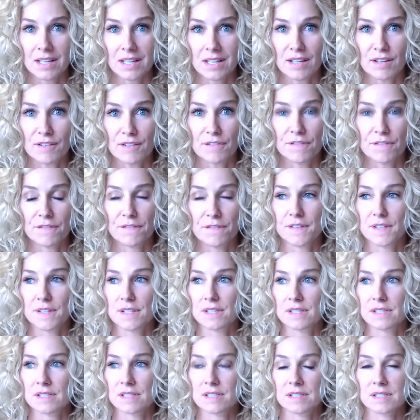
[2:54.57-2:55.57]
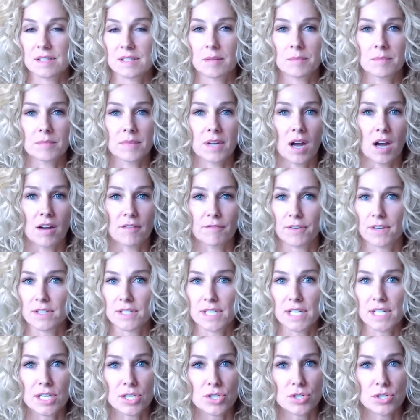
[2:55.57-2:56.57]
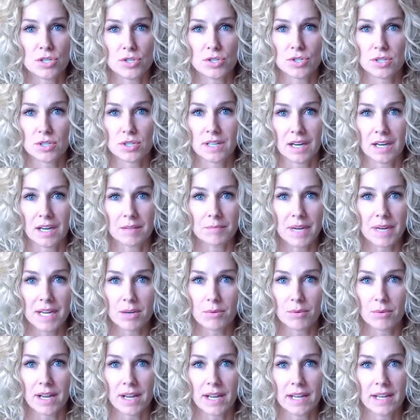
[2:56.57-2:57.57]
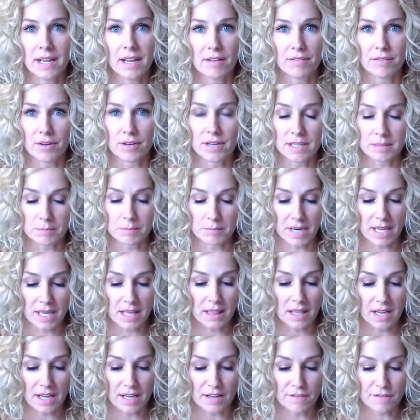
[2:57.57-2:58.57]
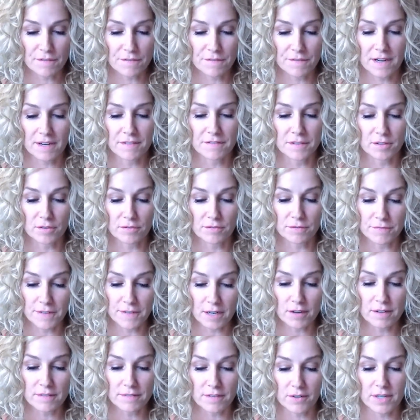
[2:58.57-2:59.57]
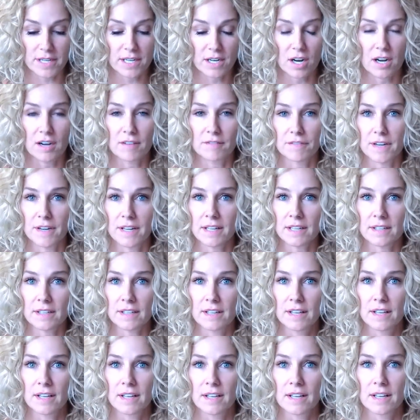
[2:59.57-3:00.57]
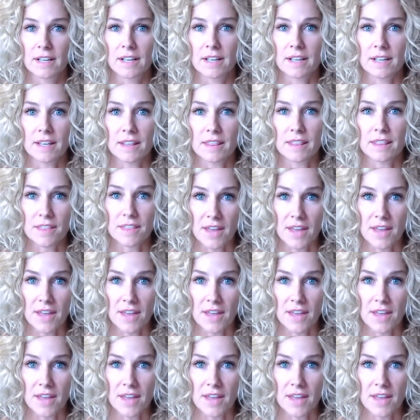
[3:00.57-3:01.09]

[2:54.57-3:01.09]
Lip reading: if some confrontation should come my way ever in my life, I feel very, very confident in